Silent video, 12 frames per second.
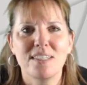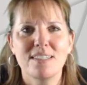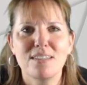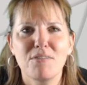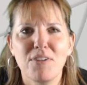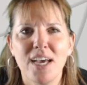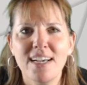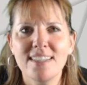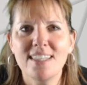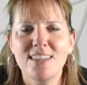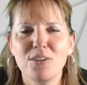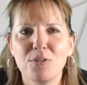is the fact
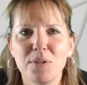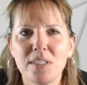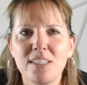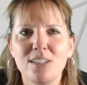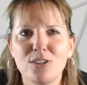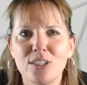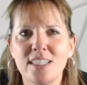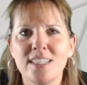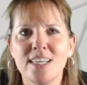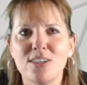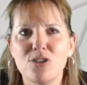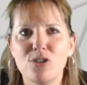that they're really looking
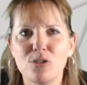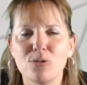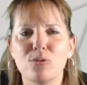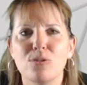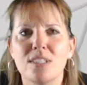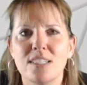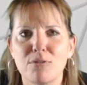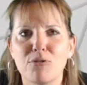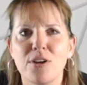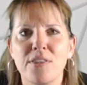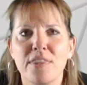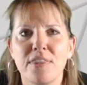at 2
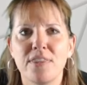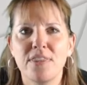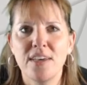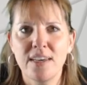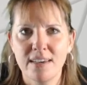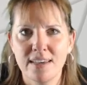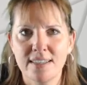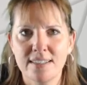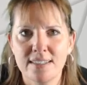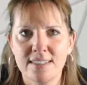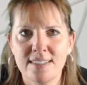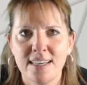different
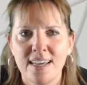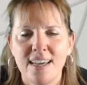things.